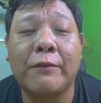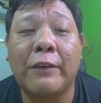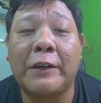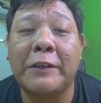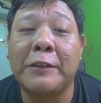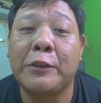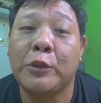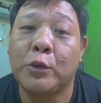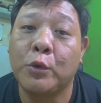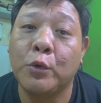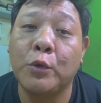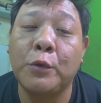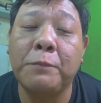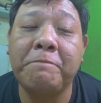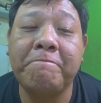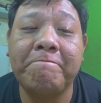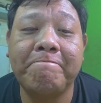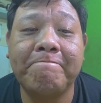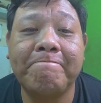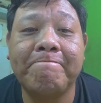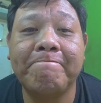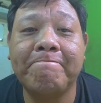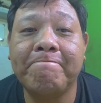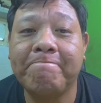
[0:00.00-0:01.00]
very soon.
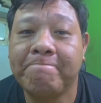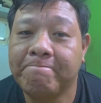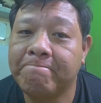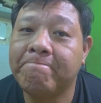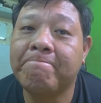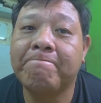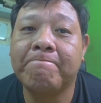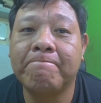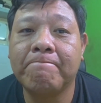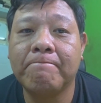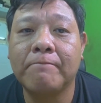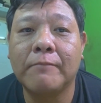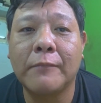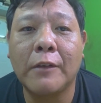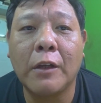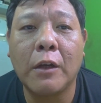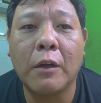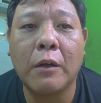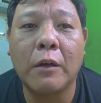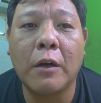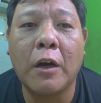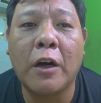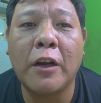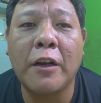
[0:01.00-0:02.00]

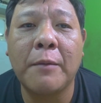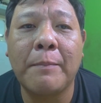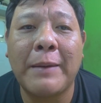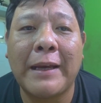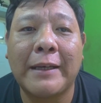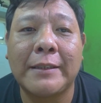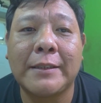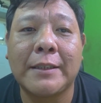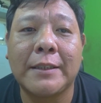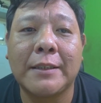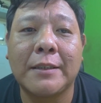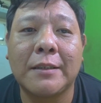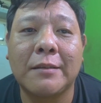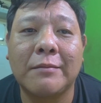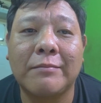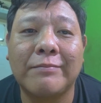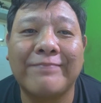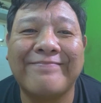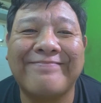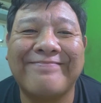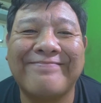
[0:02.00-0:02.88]
All the best.